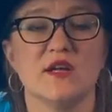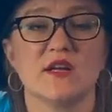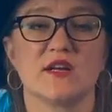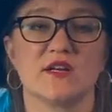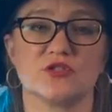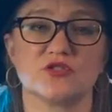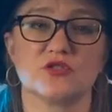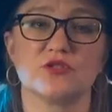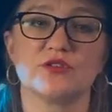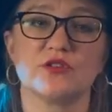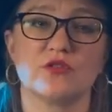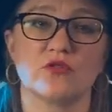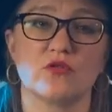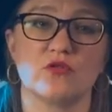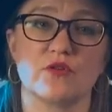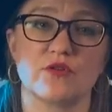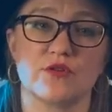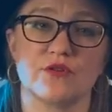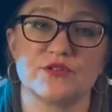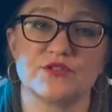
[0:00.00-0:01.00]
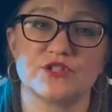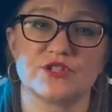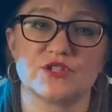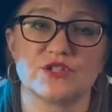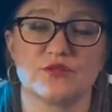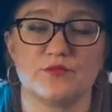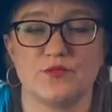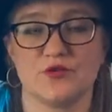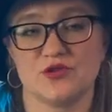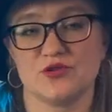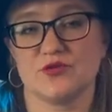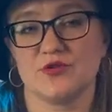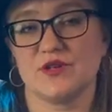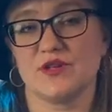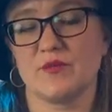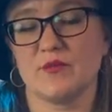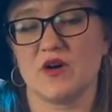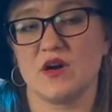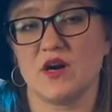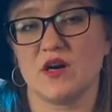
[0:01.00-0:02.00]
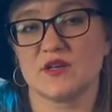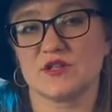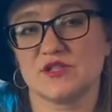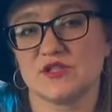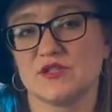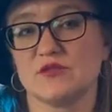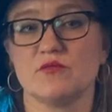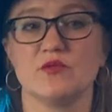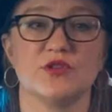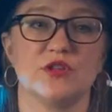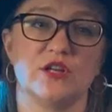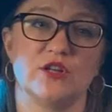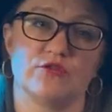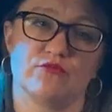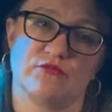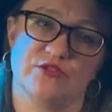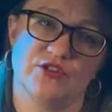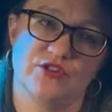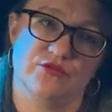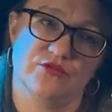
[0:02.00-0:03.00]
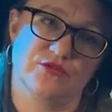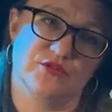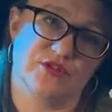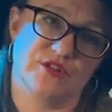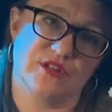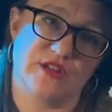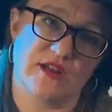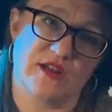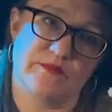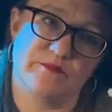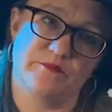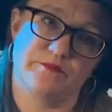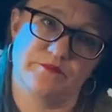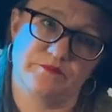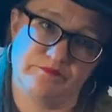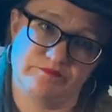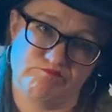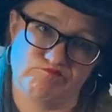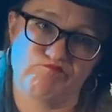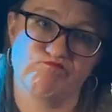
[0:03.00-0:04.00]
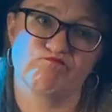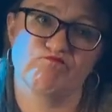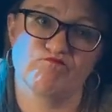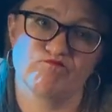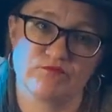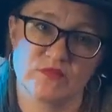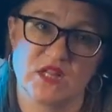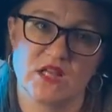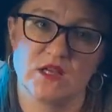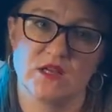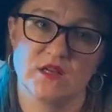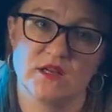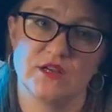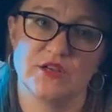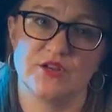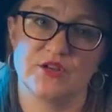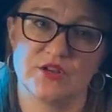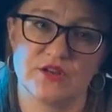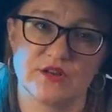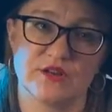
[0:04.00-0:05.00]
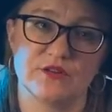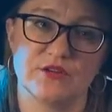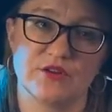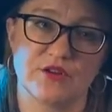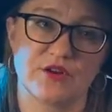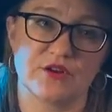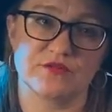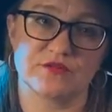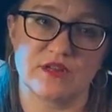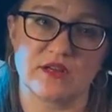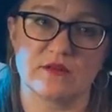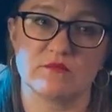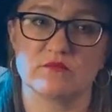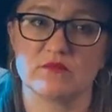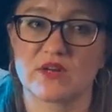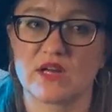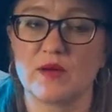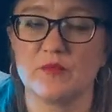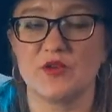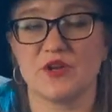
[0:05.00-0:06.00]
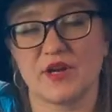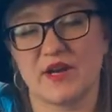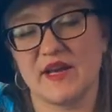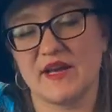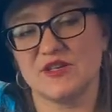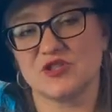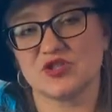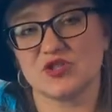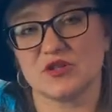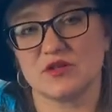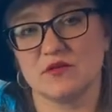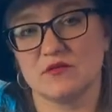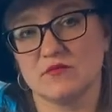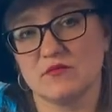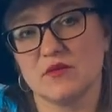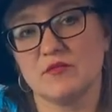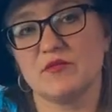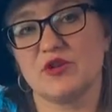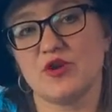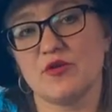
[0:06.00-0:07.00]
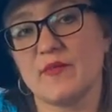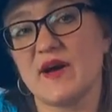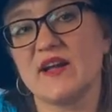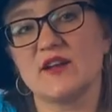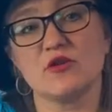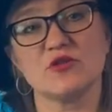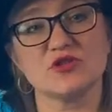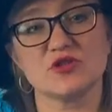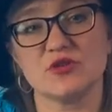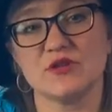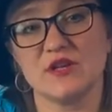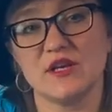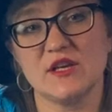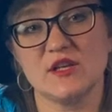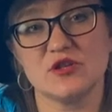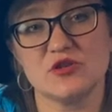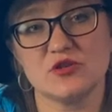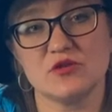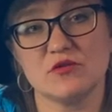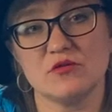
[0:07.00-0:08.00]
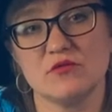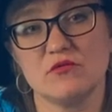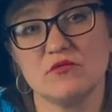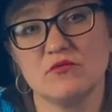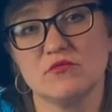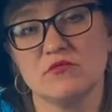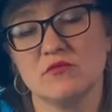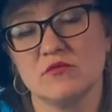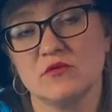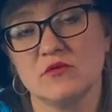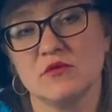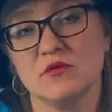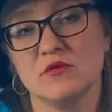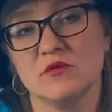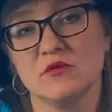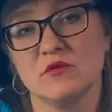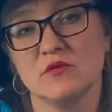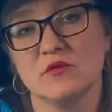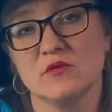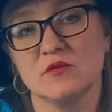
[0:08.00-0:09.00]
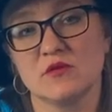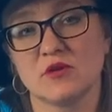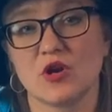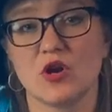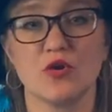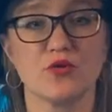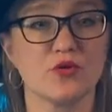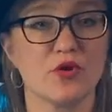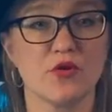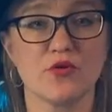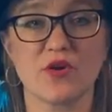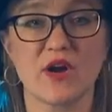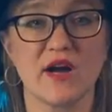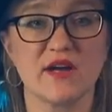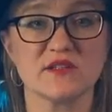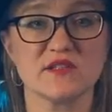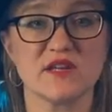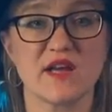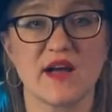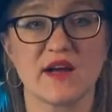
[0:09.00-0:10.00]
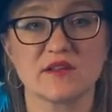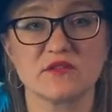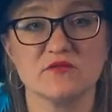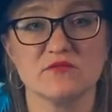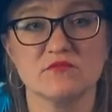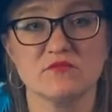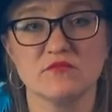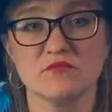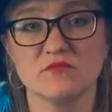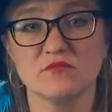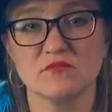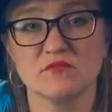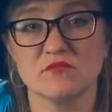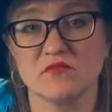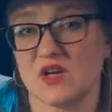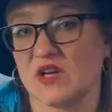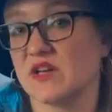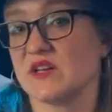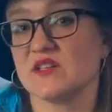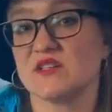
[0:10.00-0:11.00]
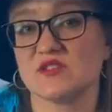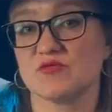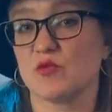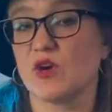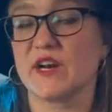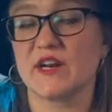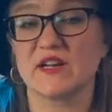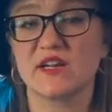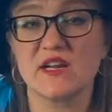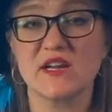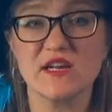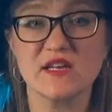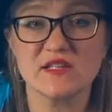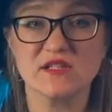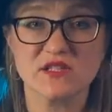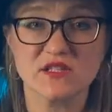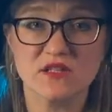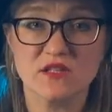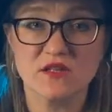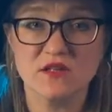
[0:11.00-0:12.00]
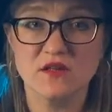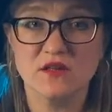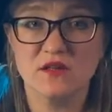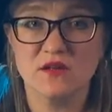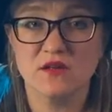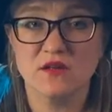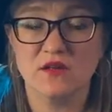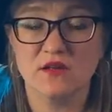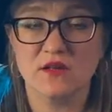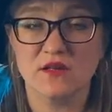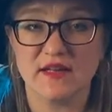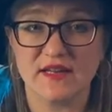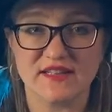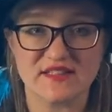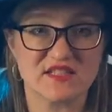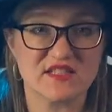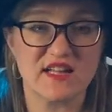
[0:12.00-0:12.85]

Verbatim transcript: control their urges to put you in the box, you will need to reduce the, yeah, you know, the communication. But you might also need to go no contact. It is what it is. It's